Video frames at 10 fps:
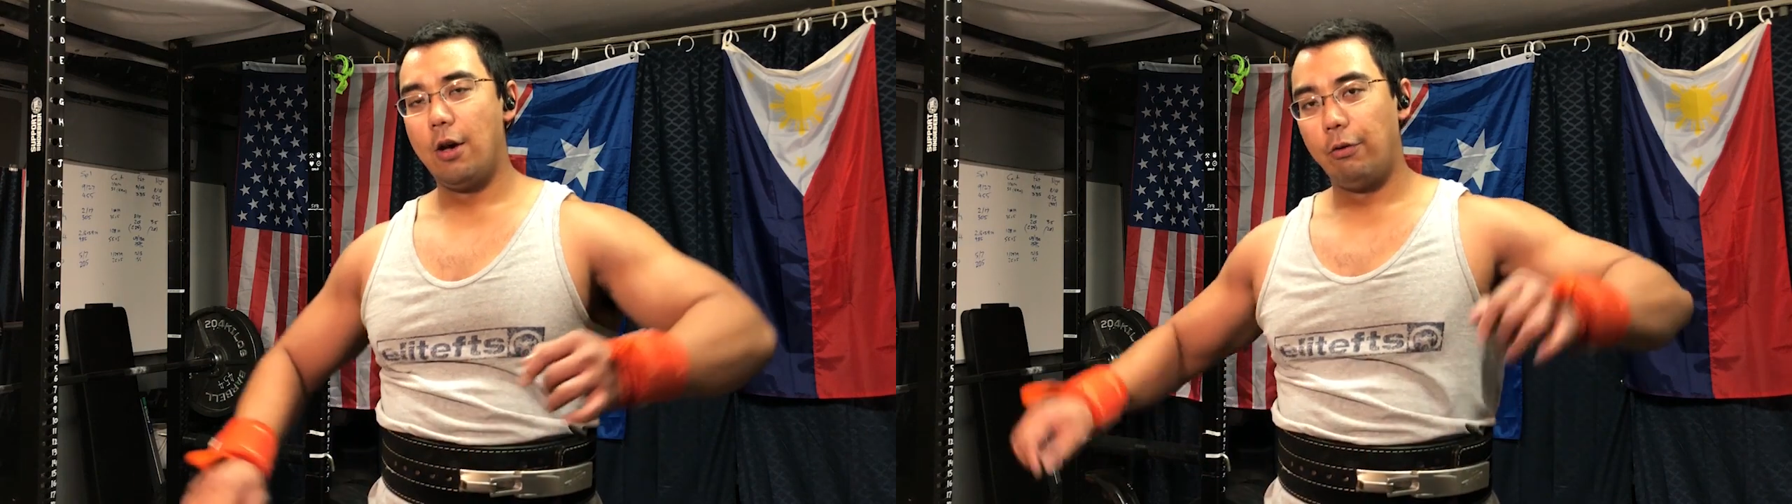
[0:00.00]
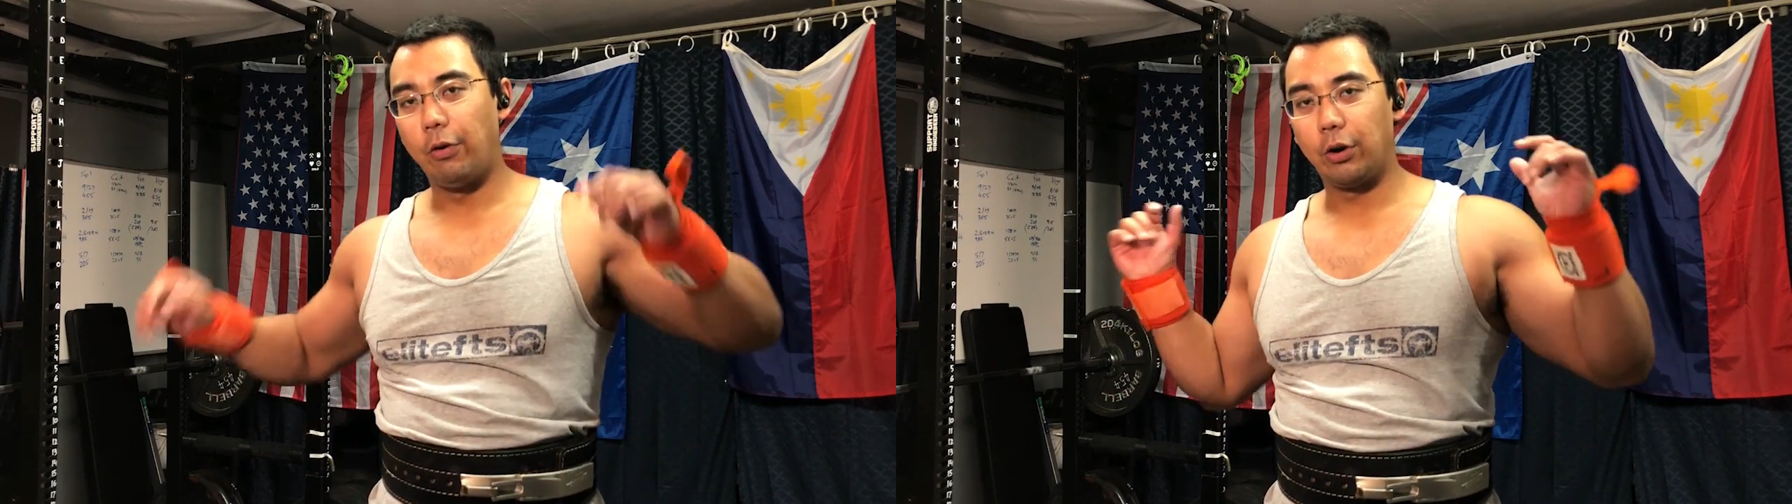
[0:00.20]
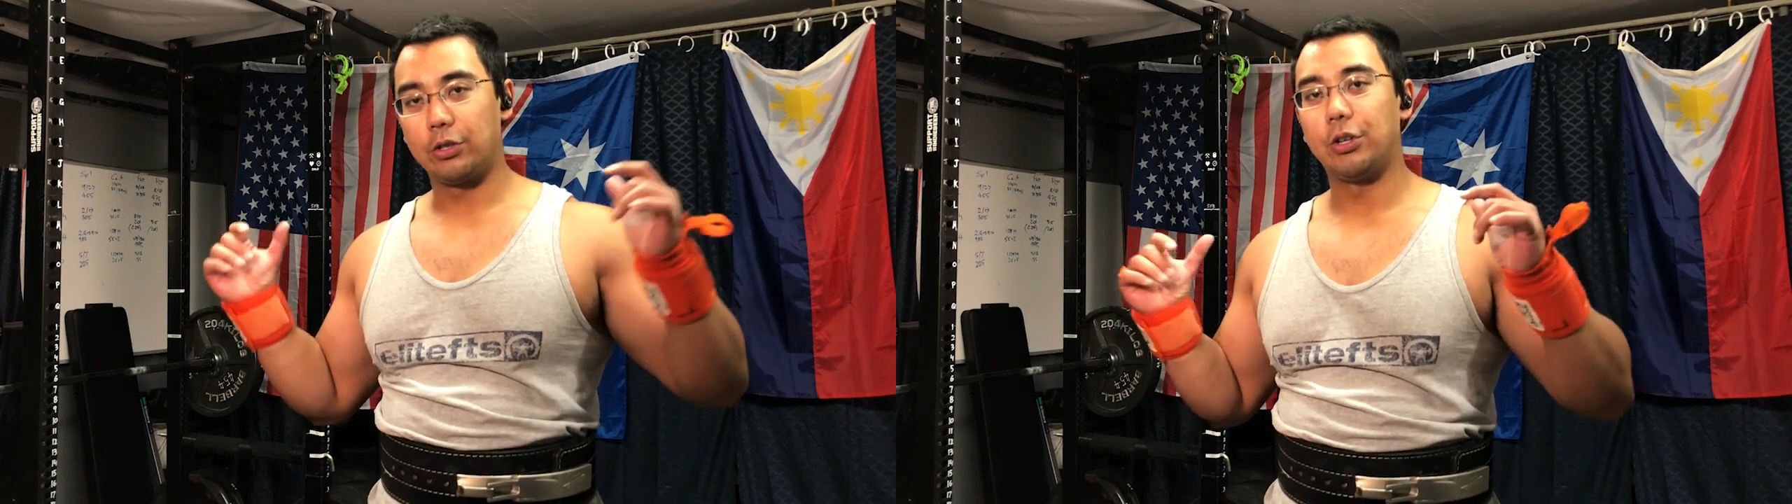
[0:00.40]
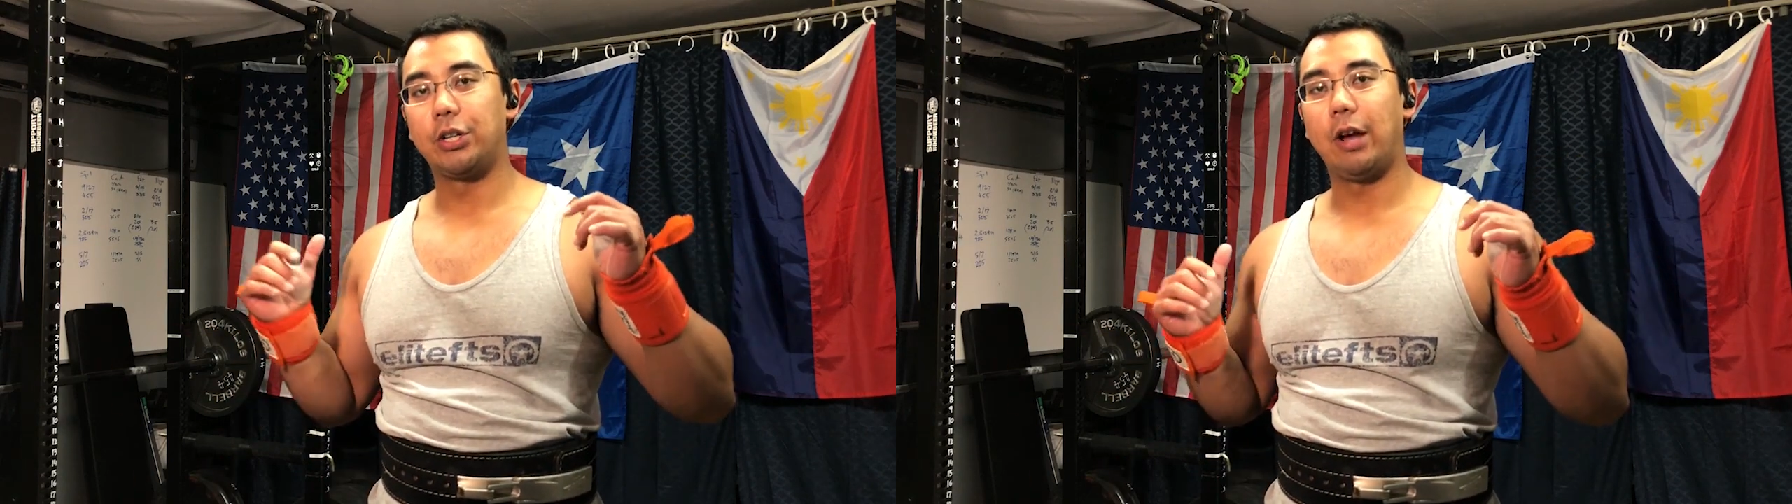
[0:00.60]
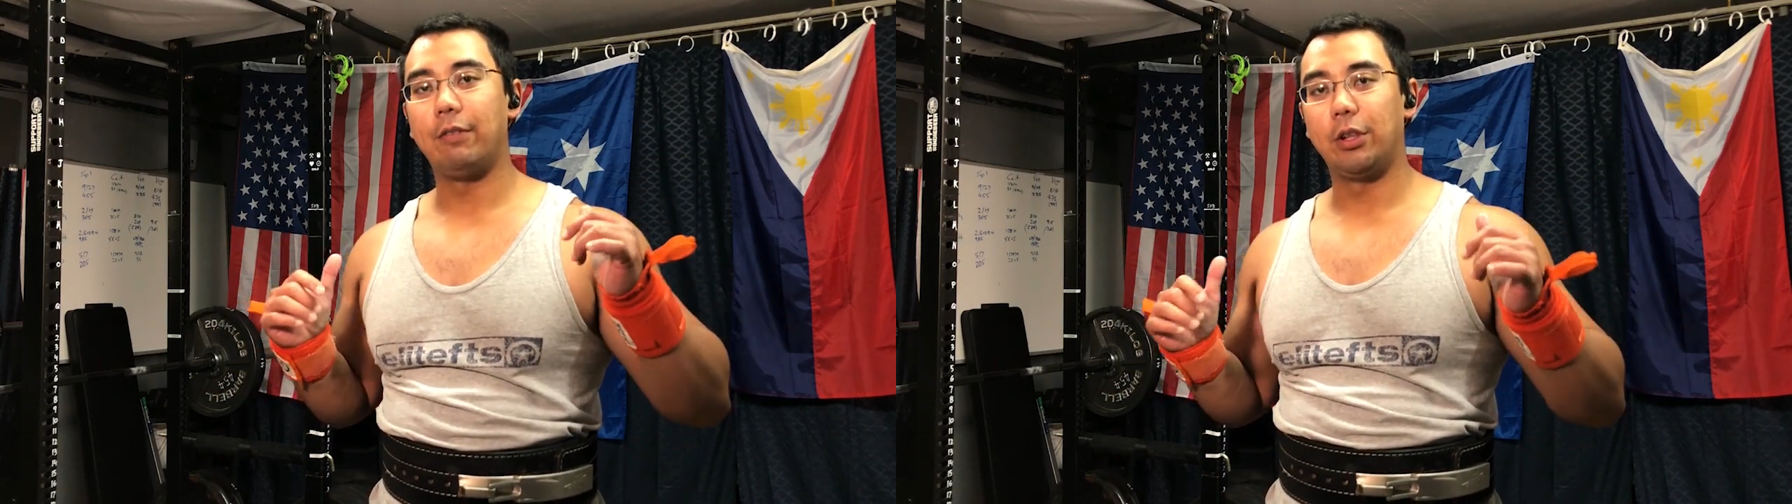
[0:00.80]
Focus on
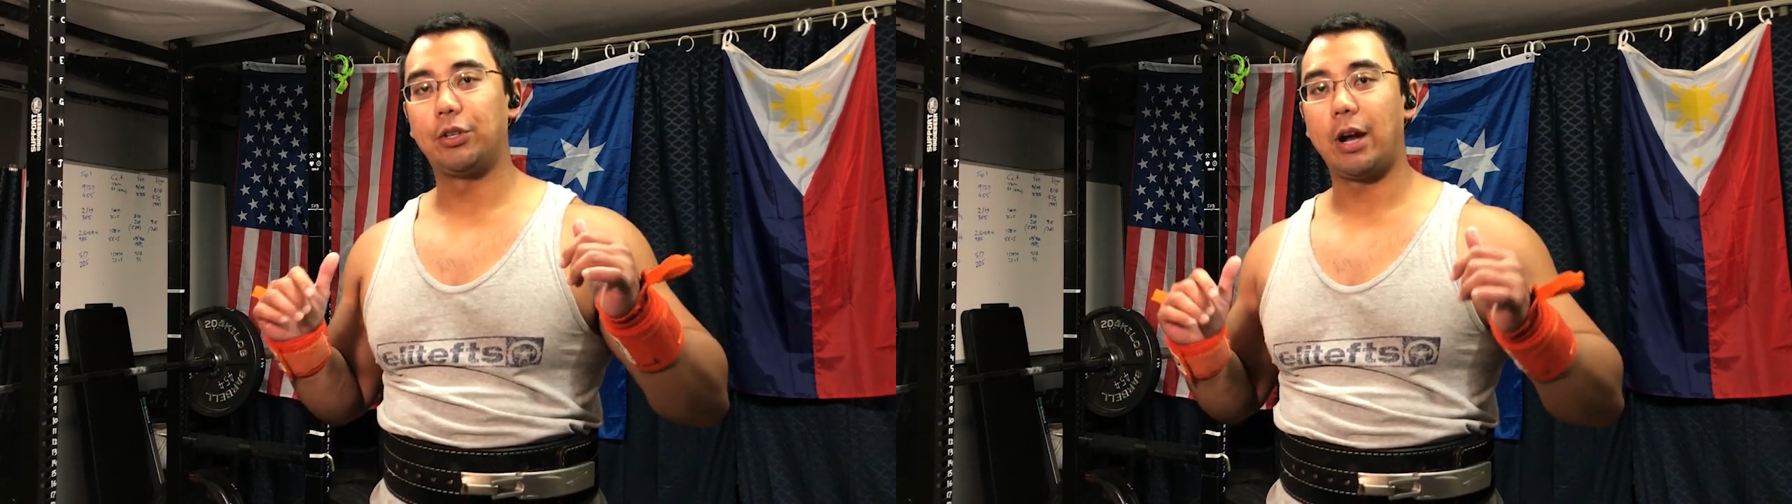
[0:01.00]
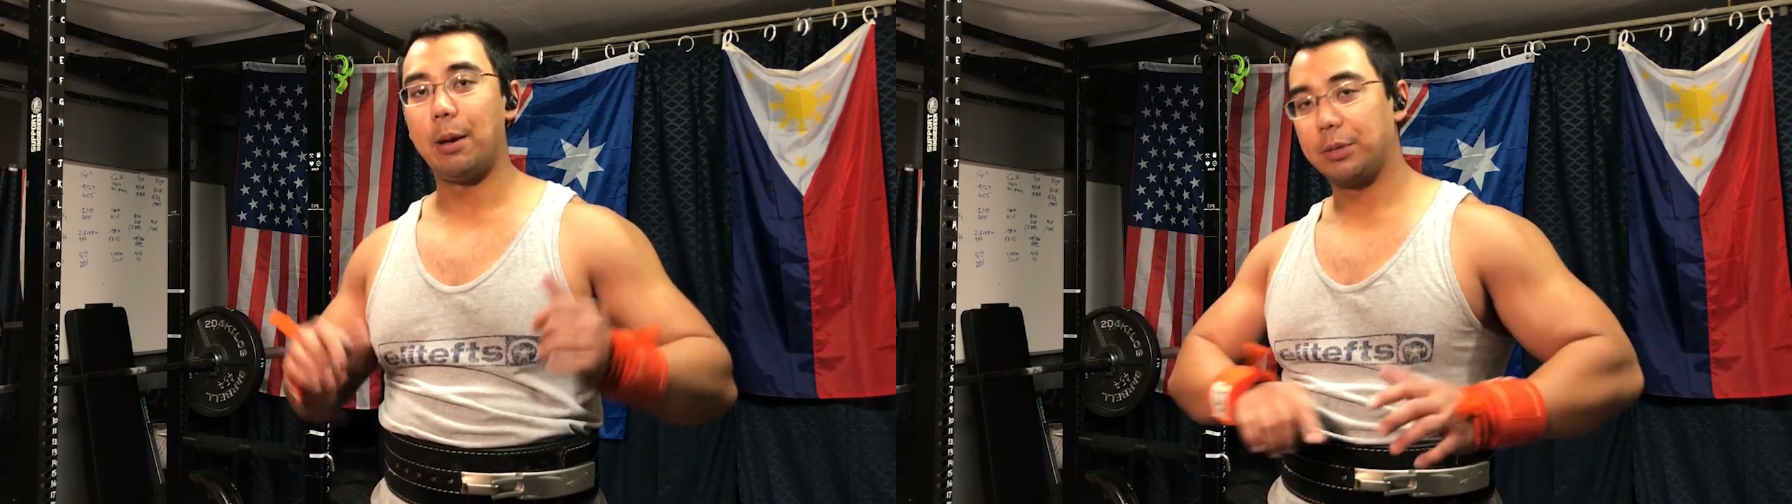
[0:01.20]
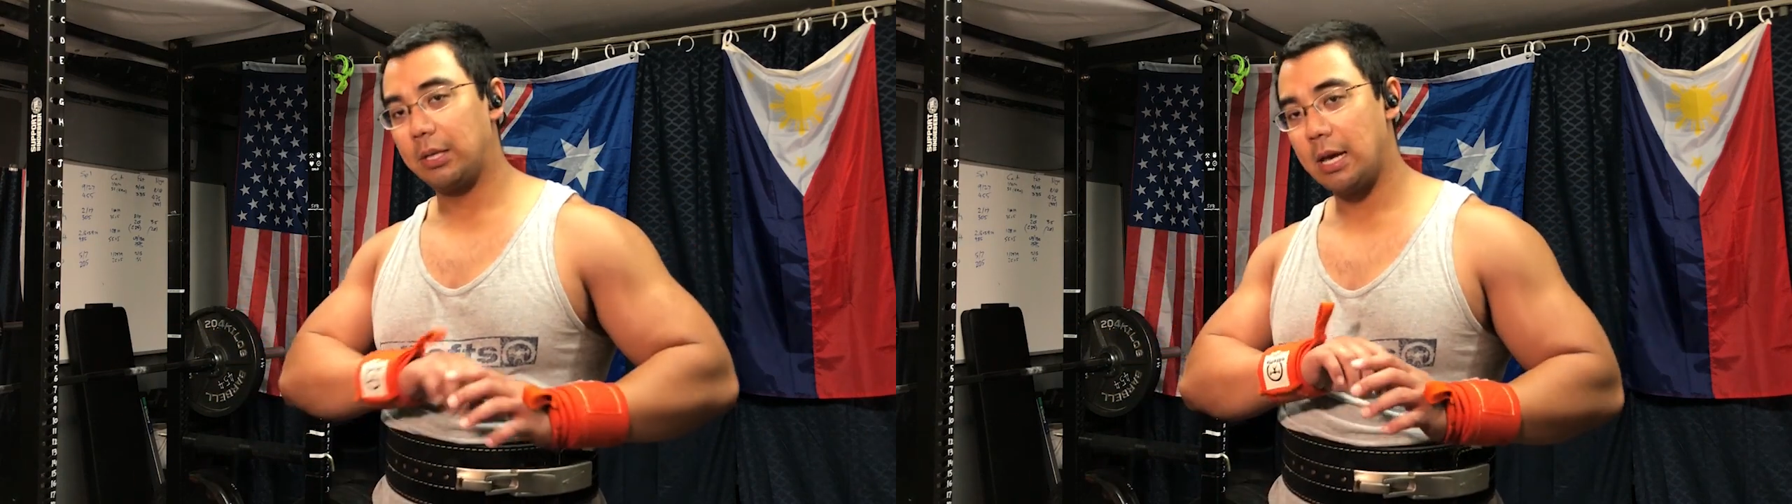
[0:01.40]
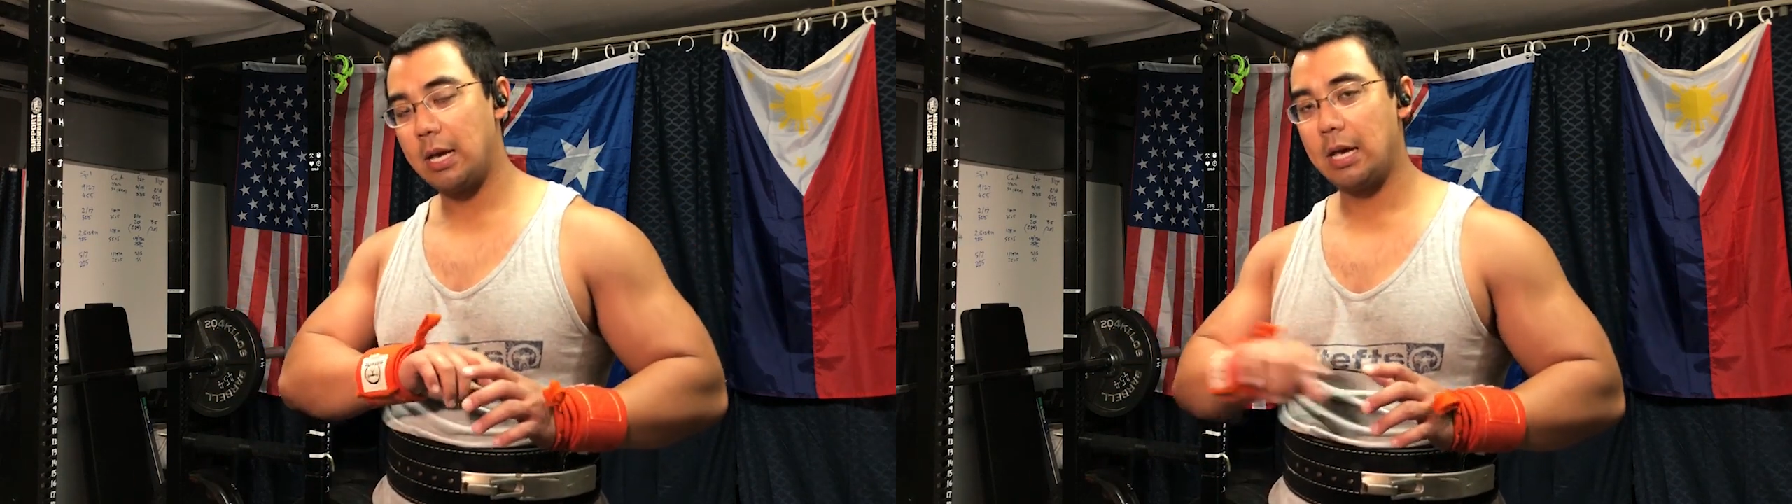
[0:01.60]
driving the traps